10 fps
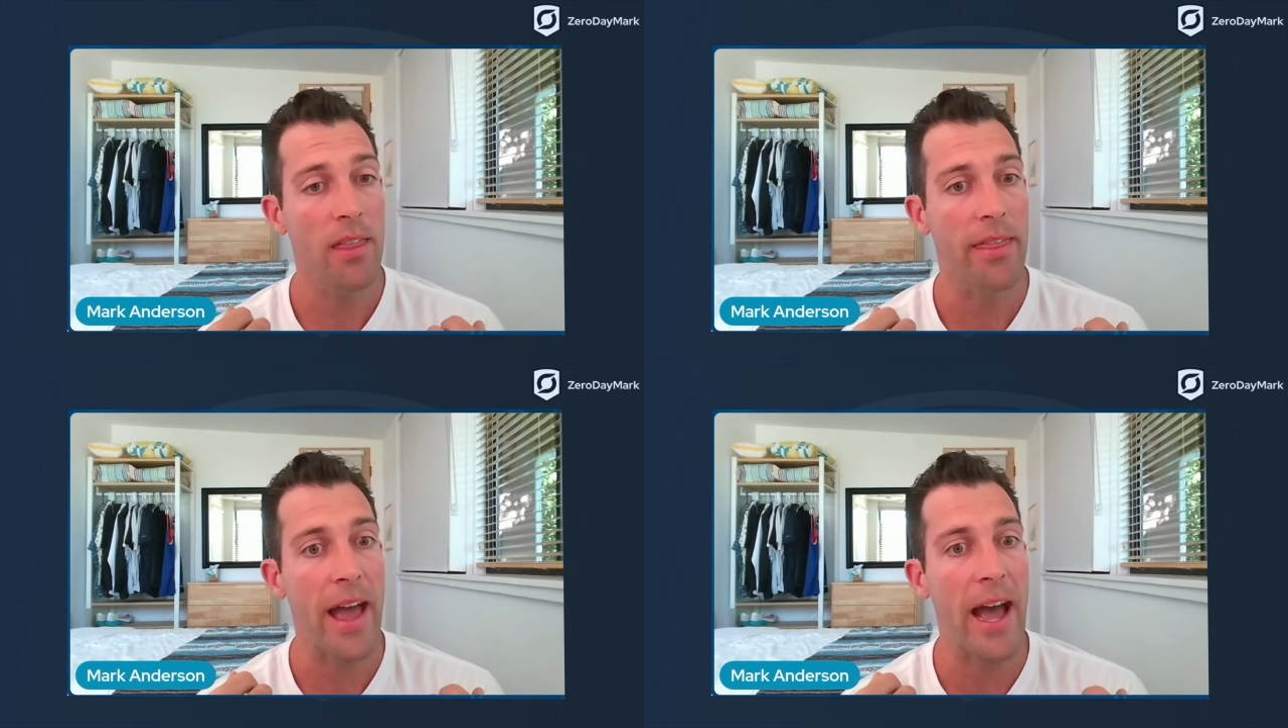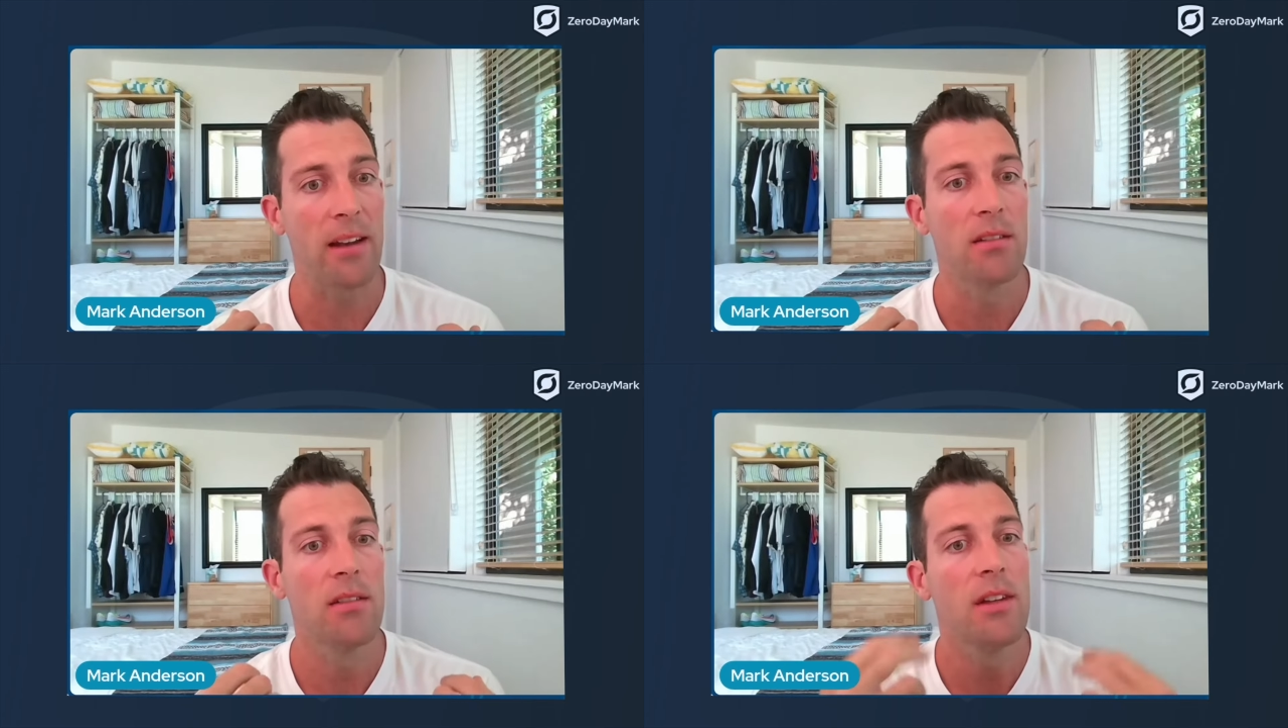
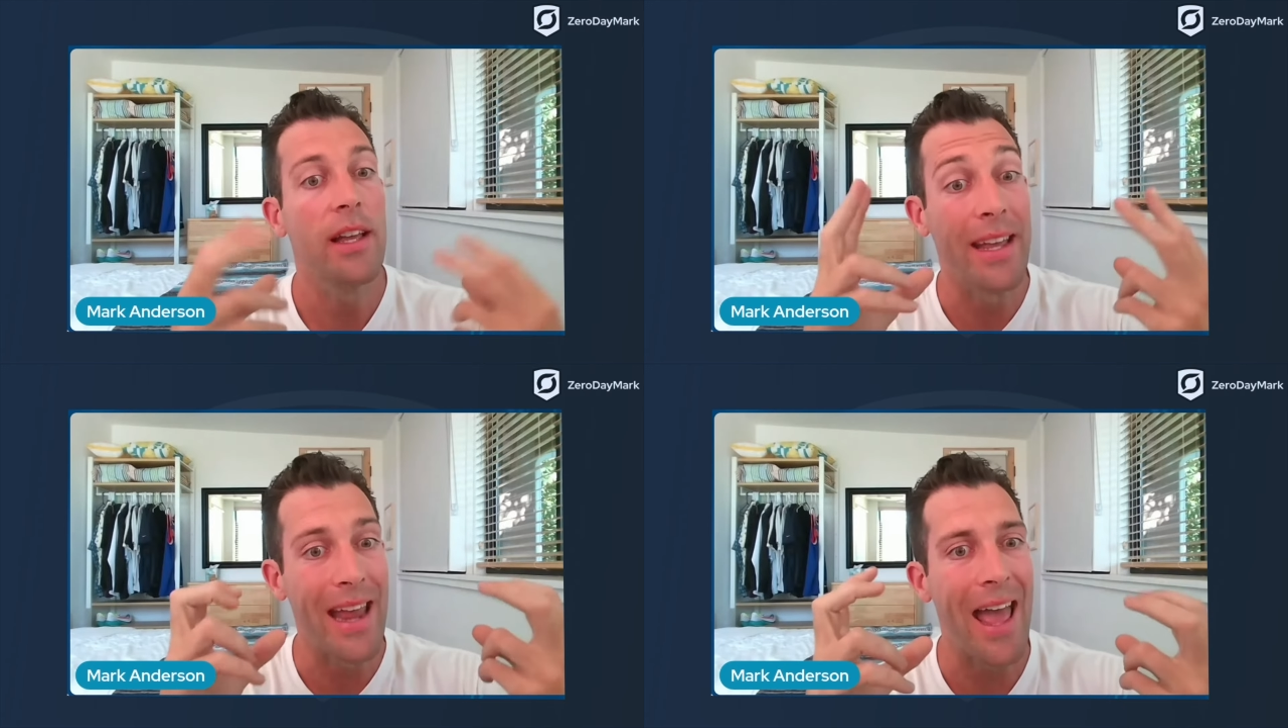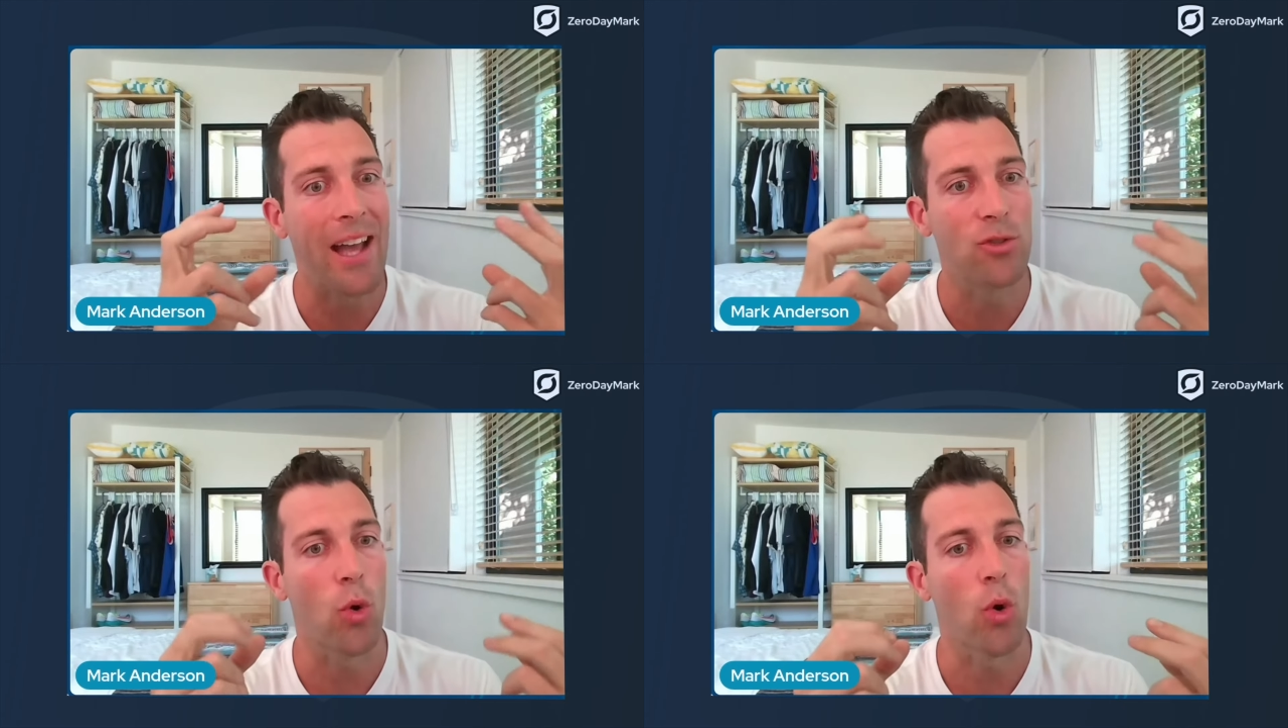that an
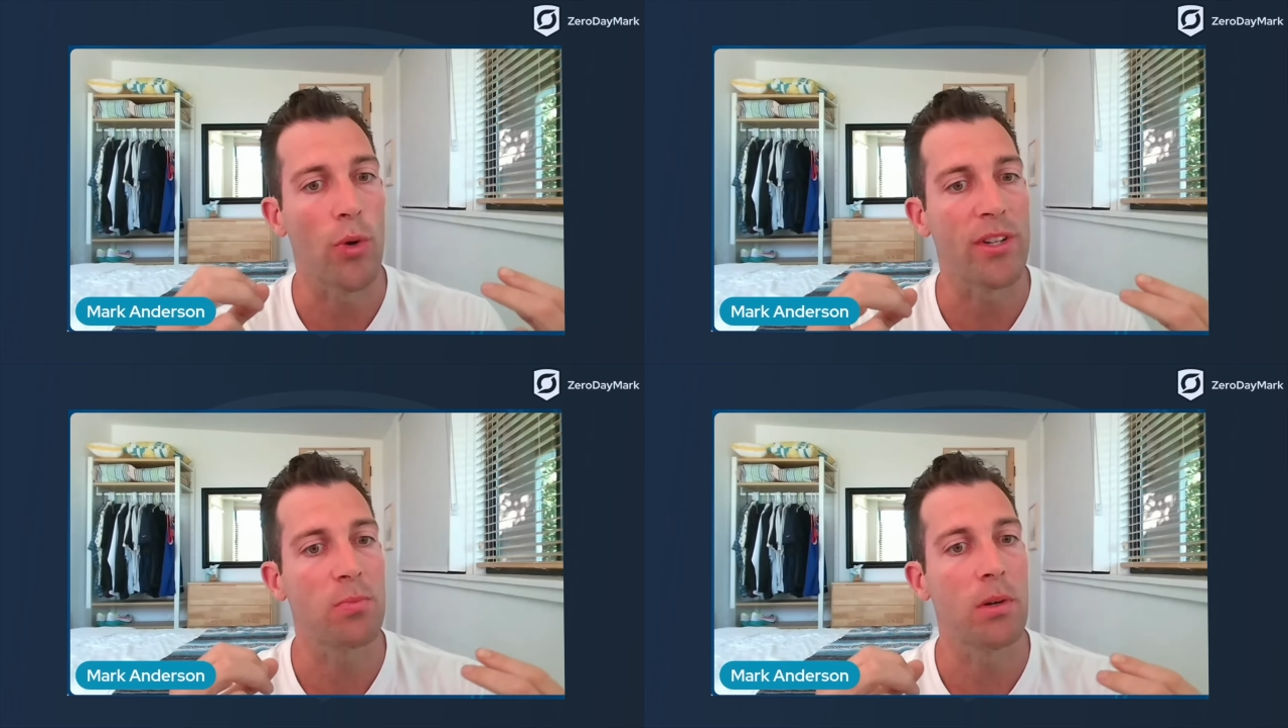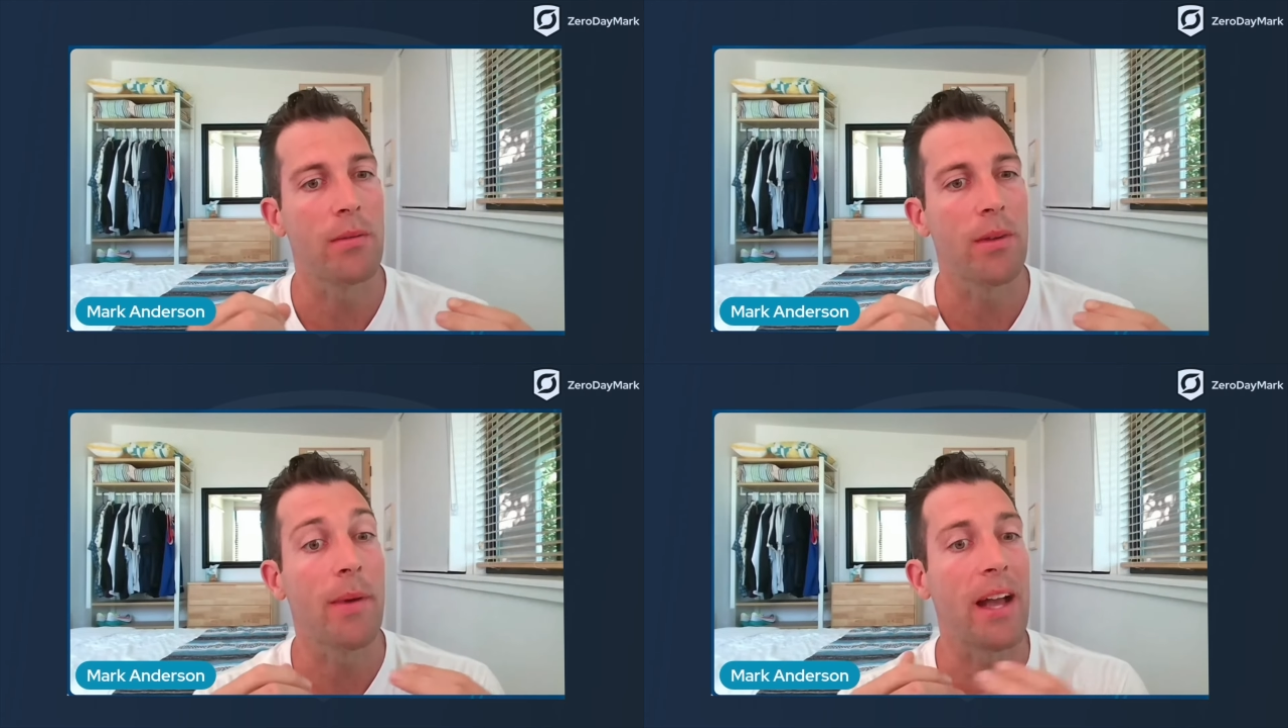edge or risk
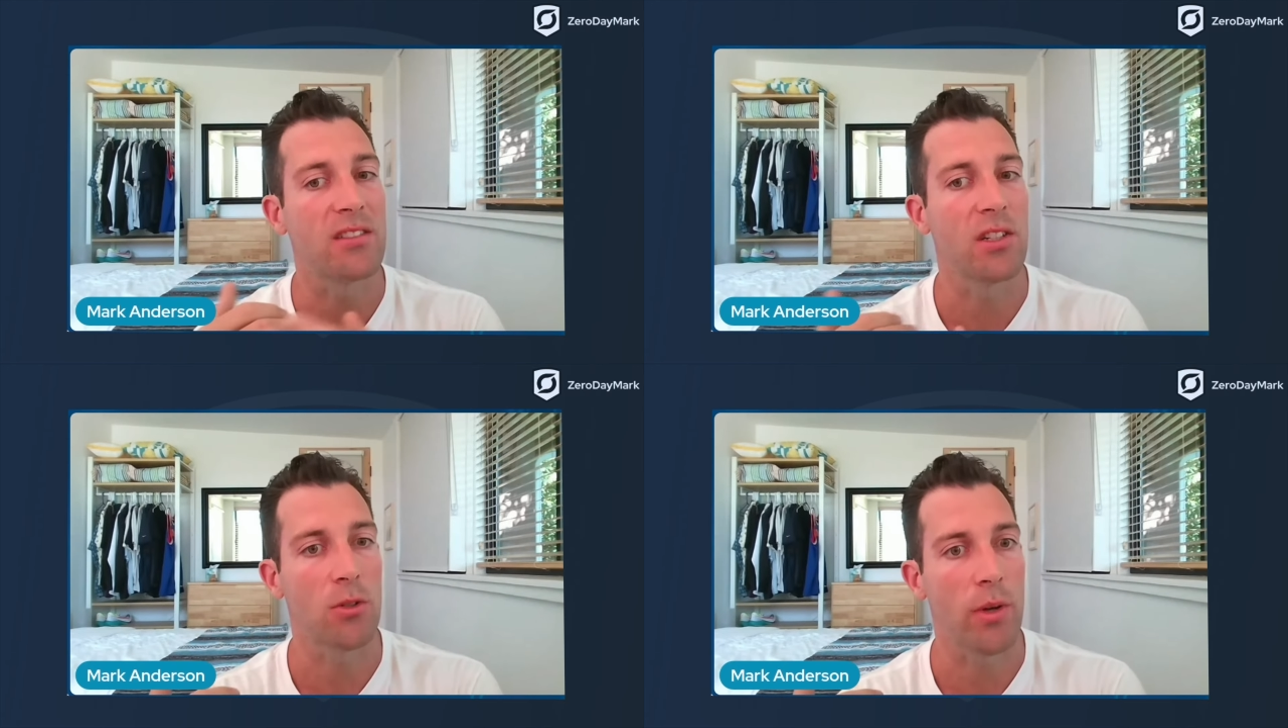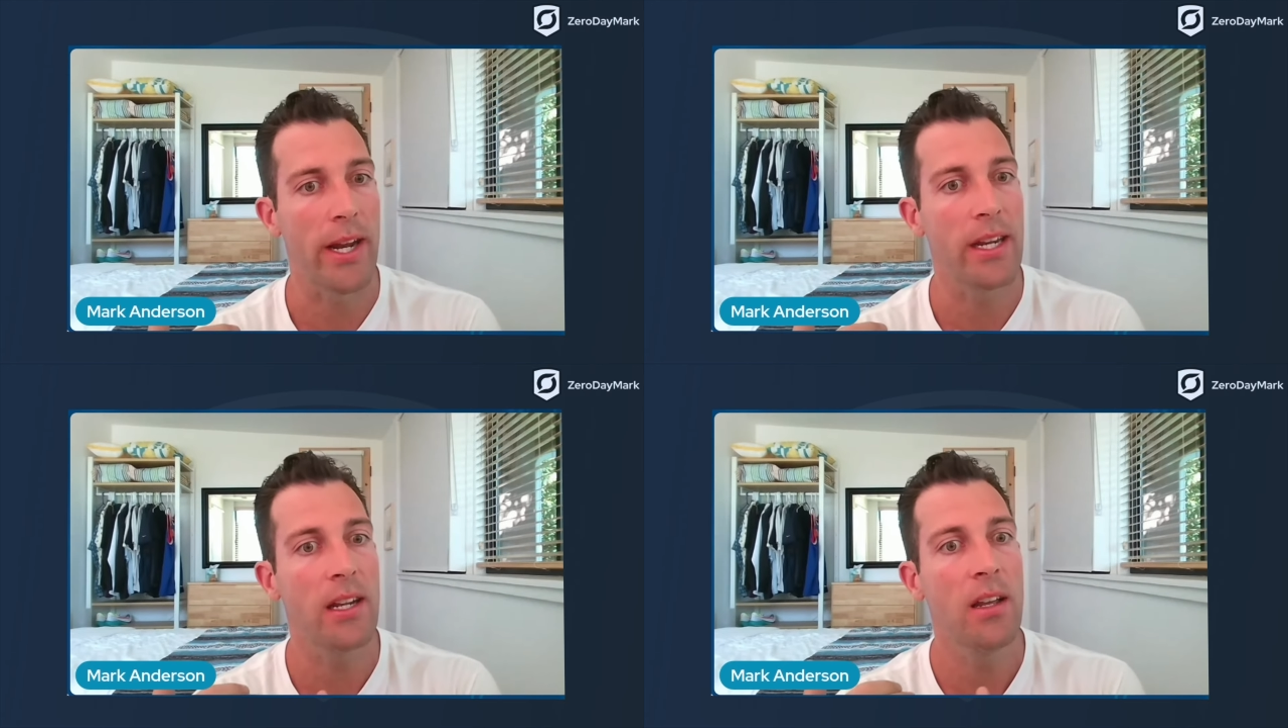premium has
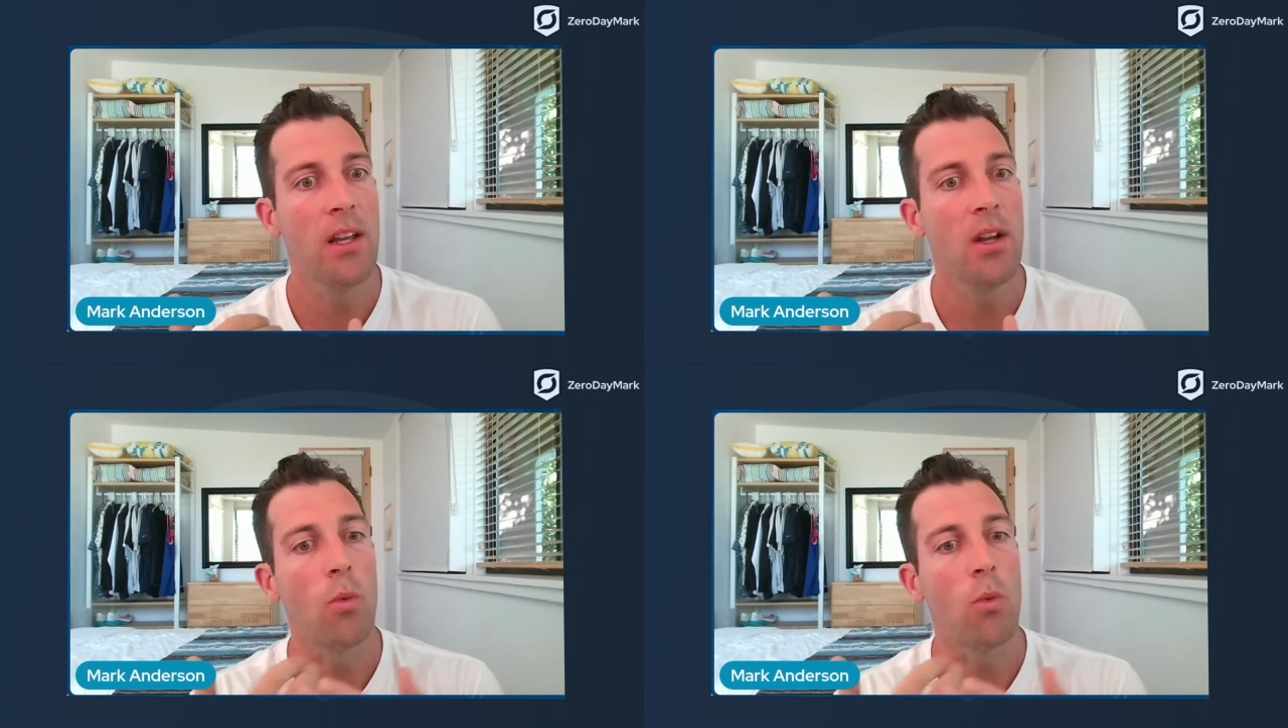degraded,